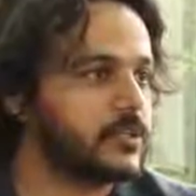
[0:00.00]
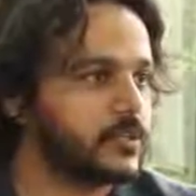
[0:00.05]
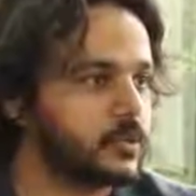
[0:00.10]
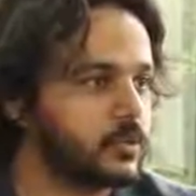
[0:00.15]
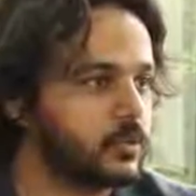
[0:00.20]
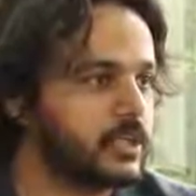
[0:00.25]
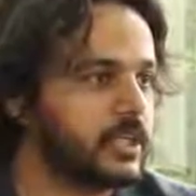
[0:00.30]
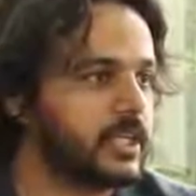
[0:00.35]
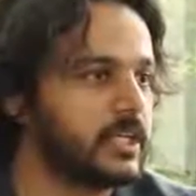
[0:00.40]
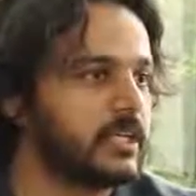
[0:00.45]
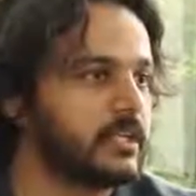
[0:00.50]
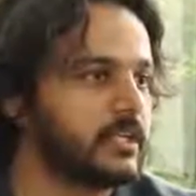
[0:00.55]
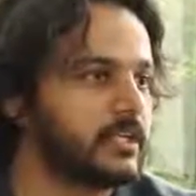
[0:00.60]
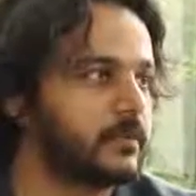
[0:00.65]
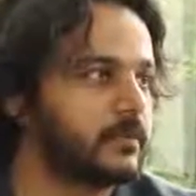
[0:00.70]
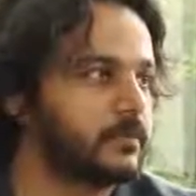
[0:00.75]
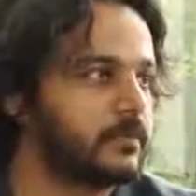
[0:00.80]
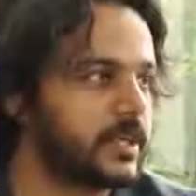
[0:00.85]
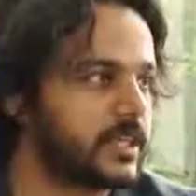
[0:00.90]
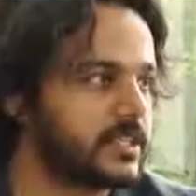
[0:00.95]
truly
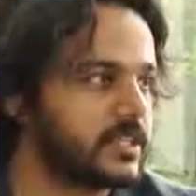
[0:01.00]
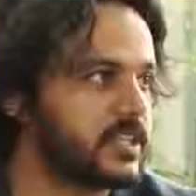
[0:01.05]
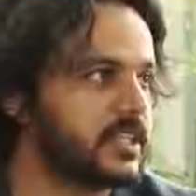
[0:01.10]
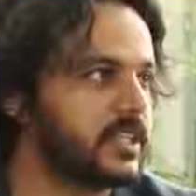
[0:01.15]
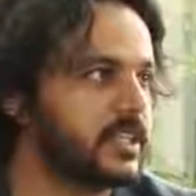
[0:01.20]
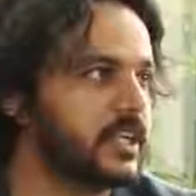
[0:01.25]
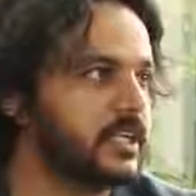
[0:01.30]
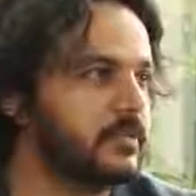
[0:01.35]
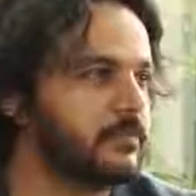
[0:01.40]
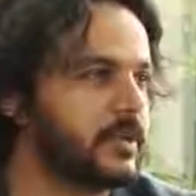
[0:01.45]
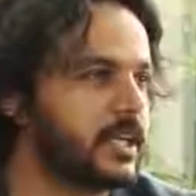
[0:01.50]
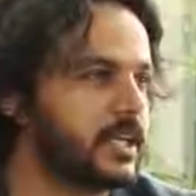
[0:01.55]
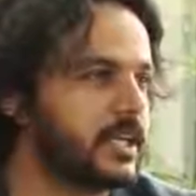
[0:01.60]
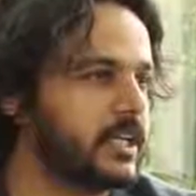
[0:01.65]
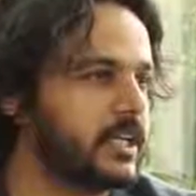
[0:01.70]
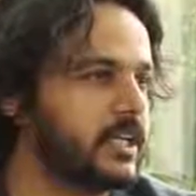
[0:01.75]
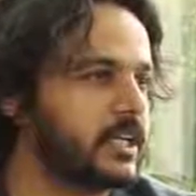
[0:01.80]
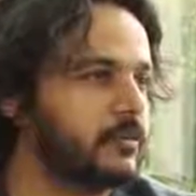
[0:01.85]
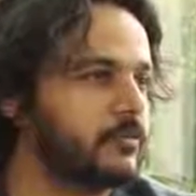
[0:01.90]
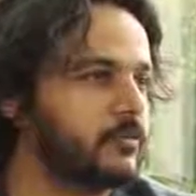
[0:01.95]
compressing it,
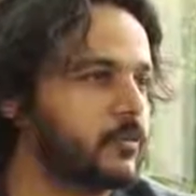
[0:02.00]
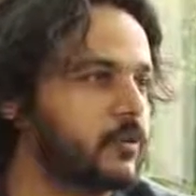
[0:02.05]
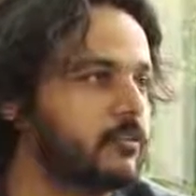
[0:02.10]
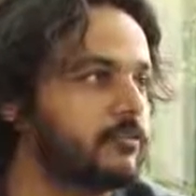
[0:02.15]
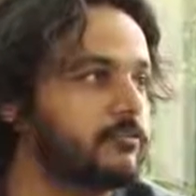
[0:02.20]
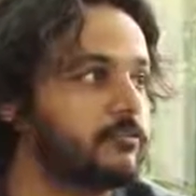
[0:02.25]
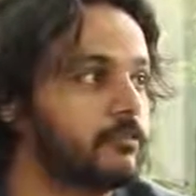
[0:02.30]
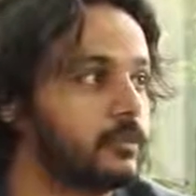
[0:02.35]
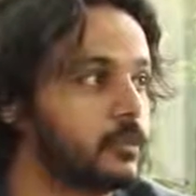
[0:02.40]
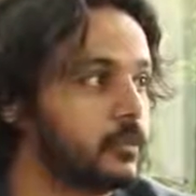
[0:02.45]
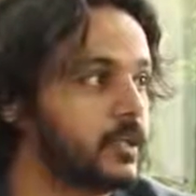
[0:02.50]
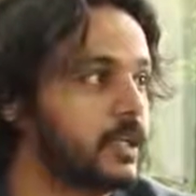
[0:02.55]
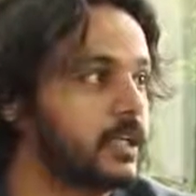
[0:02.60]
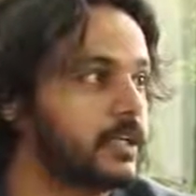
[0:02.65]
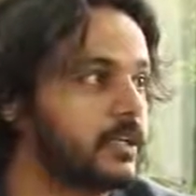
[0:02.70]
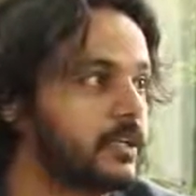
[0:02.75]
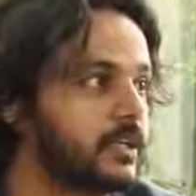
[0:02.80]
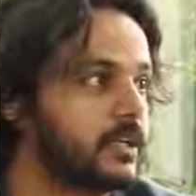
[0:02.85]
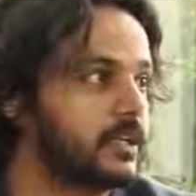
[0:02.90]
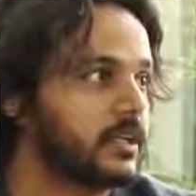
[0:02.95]
making it more
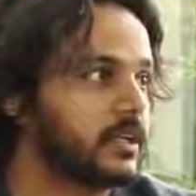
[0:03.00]
fluid.